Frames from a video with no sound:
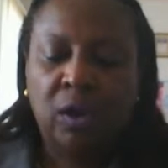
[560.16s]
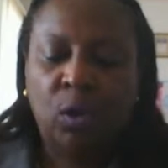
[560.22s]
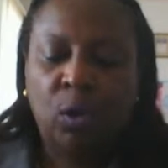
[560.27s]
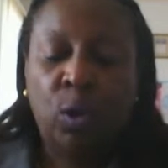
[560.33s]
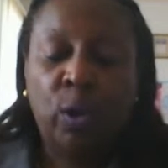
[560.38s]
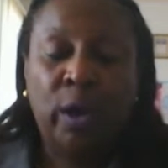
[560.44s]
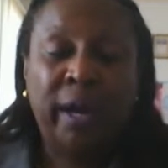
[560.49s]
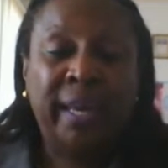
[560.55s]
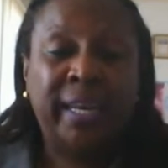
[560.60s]

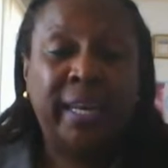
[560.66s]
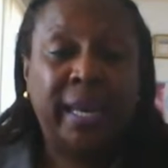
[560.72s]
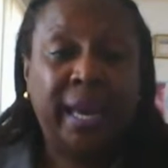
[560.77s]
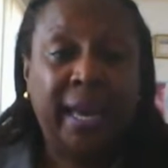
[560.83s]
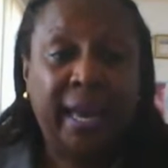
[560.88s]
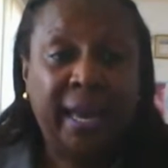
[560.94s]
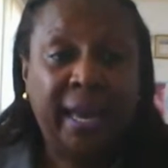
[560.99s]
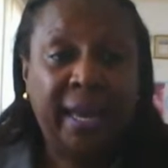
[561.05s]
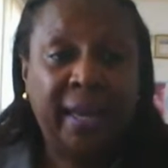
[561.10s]
or
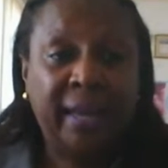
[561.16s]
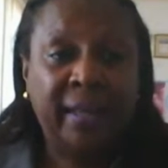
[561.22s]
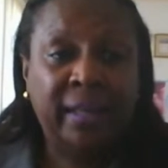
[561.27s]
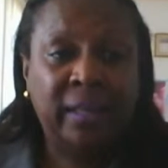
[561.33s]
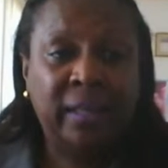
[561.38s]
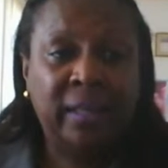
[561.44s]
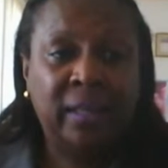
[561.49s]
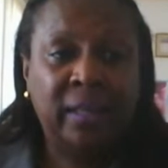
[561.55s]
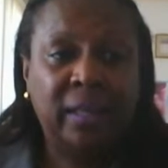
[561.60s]

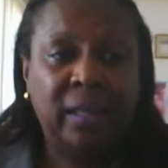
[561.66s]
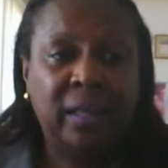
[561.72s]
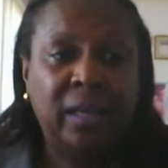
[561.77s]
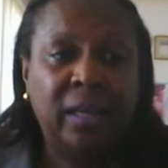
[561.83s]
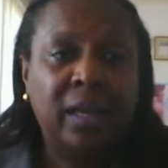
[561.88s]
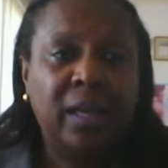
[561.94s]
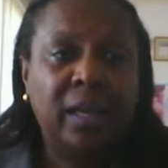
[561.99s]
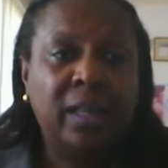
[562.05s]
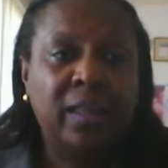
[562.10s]
inhale
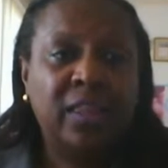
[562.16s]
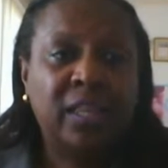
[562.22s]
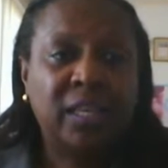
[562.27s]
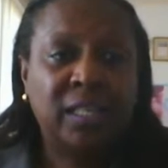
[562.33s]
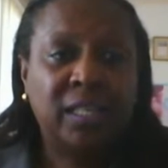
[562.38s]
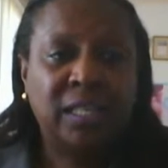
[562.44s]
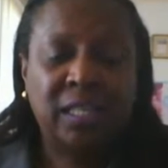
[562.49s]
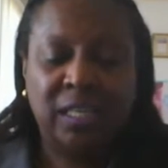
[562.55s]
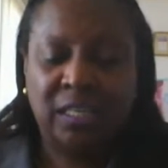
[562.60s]

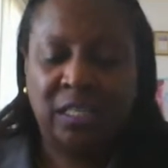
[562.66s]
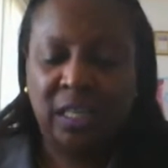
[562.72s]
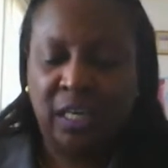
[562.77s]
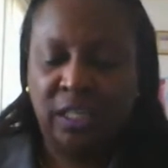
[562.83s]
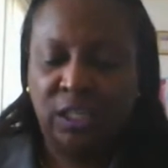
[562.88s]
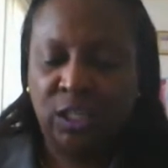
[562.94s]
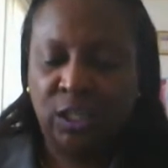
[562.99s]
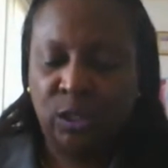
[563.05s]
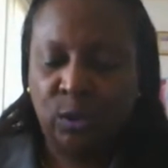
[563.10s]
this
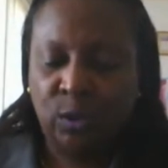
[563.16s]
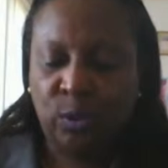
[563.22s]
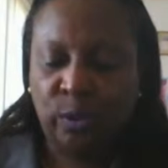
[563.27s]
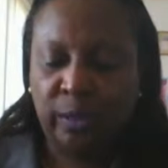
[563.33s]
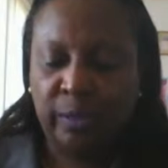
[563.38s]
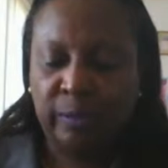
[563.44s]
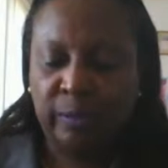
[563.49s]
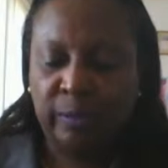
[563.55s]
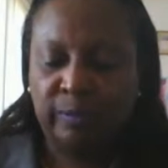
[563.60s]
essential
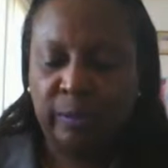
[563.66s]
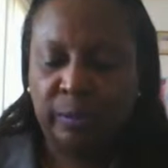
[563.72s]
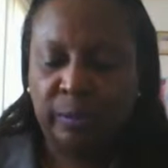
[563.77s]
oil.